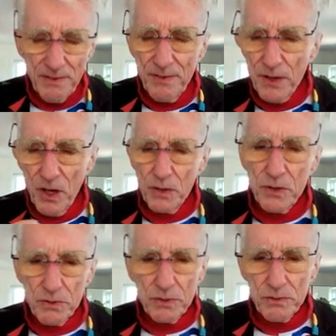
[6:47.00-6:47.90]
even though
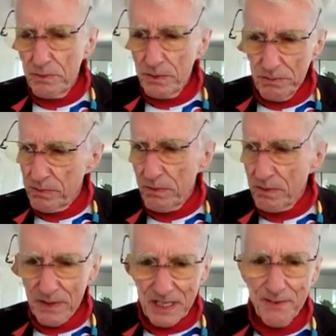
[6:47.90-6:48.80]
you
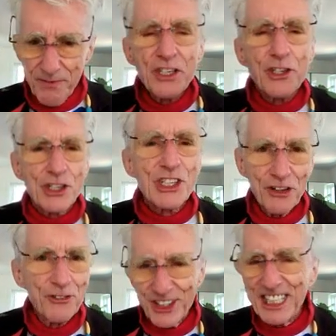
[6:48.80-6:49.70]
convince
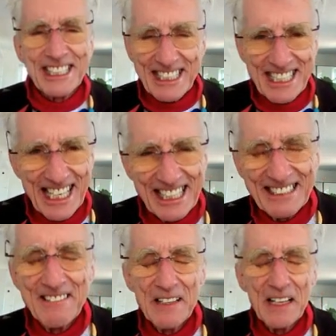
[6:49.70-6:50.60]
yourself it is.
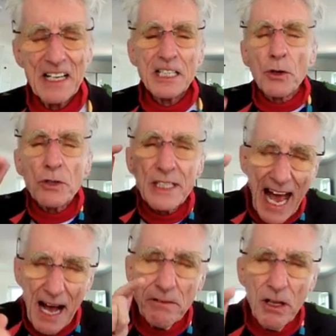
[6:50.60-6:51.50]
Yeah. So
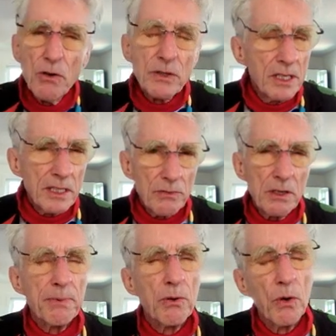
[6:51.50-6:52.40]
download this
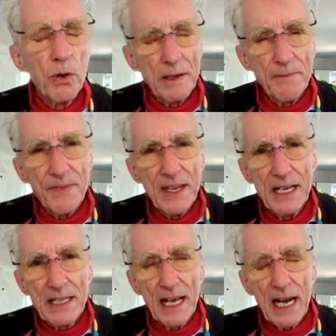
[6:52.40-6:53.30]
report
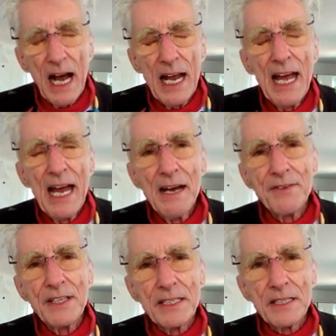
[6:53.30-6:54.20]
that I
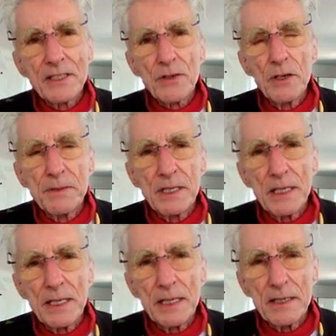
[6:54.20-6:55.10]
have in the
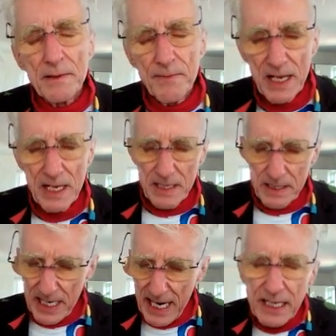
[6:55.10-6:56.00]
description here.
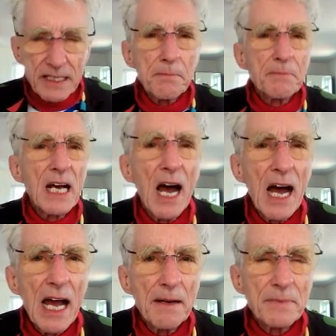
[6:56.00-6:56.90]
Take some
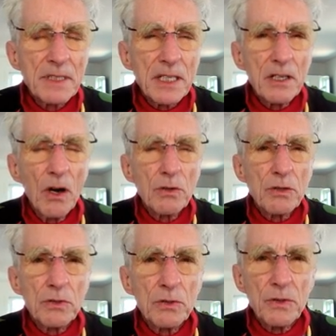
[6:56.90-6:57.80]
time to go
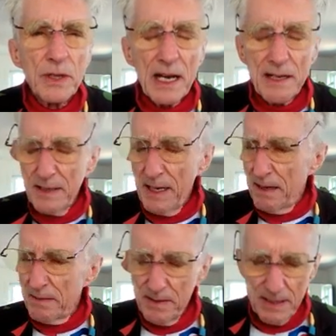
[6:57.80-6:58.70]
through that.
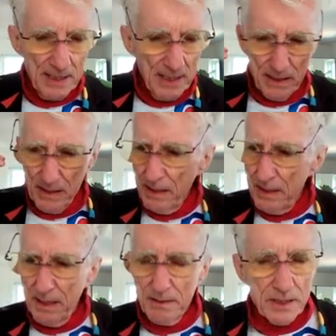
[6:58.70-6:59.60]
Now,
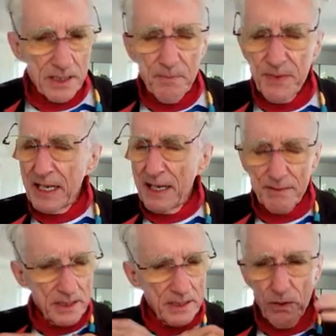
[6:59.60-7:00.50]
well, you know, it's something
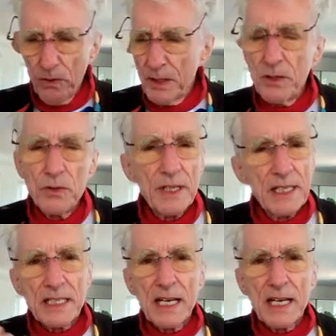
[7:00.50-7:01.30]
I was only doing these